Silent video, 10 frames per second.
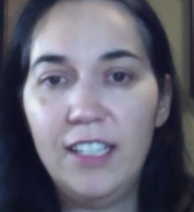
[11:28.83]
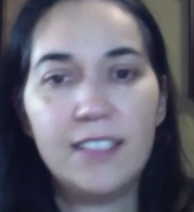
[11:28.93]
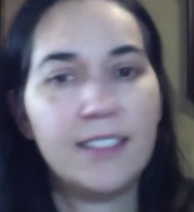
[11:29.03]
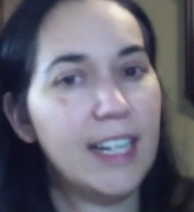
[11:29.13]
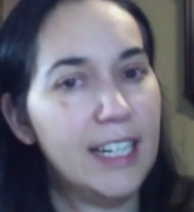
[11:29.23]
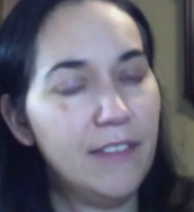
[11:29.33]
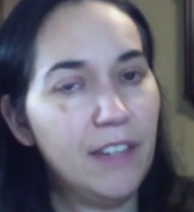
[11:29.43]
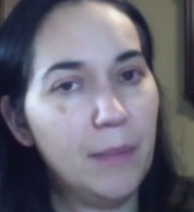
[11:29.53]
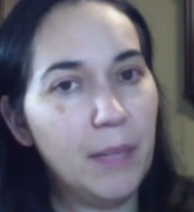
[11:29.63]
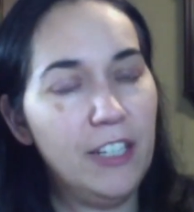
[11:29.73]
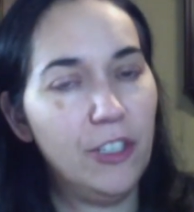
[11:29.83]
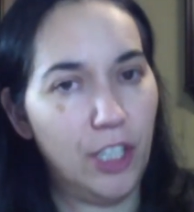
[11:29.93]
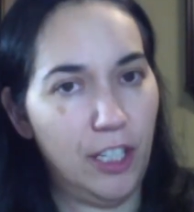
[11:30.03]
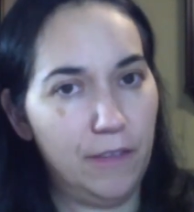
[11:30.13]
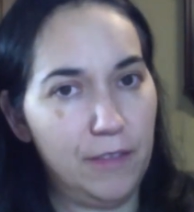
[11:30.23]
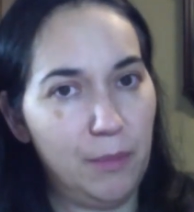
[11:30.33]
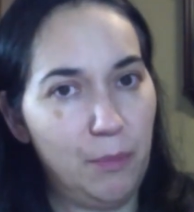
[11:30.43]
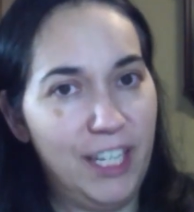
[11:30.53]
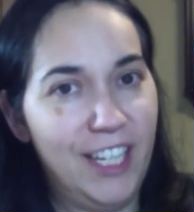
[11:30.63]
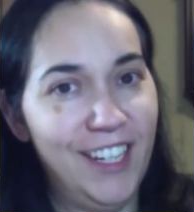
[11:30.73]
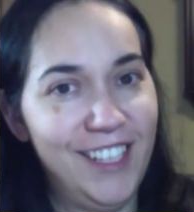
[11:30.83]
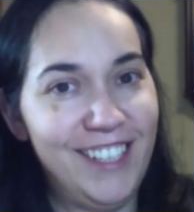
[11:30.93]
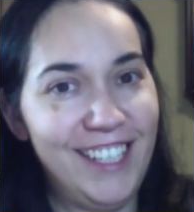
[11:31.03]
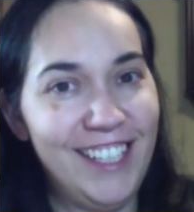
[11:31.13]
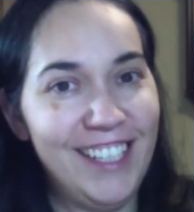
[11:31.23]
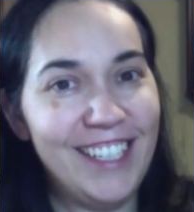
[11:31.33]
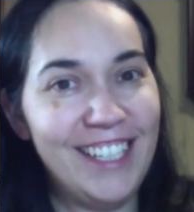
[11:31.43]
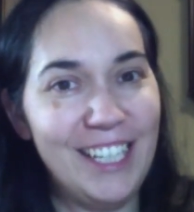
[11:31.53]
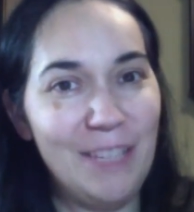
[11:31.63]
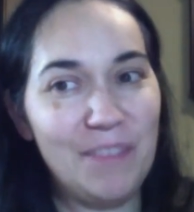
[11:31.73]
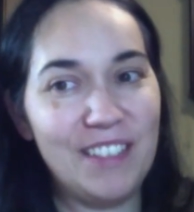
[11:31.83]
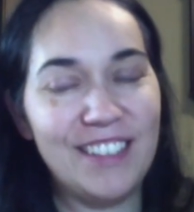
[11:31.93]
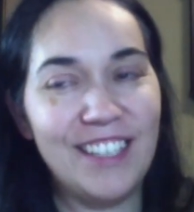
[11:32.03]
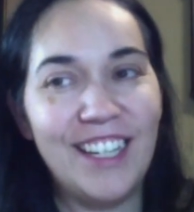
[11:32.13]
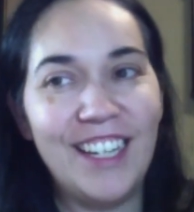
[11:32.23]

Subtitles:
is kind of on my nerves because he keeps